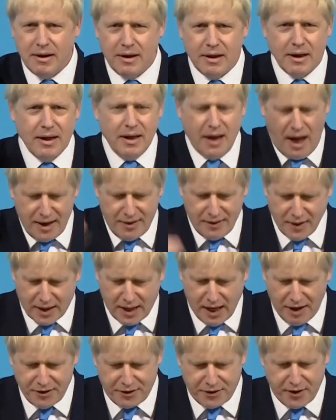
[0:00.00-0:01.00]
unite the
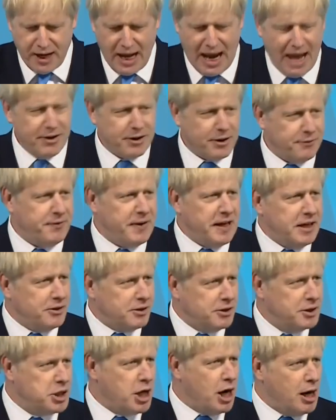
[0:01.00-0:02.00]
country, and
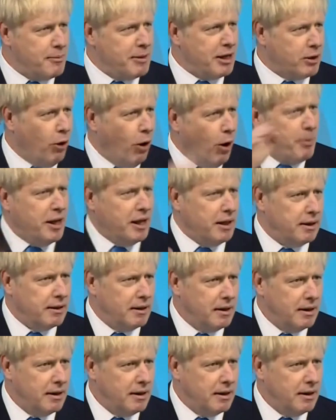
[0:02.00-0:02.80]
defeat Jeremy Corbyn.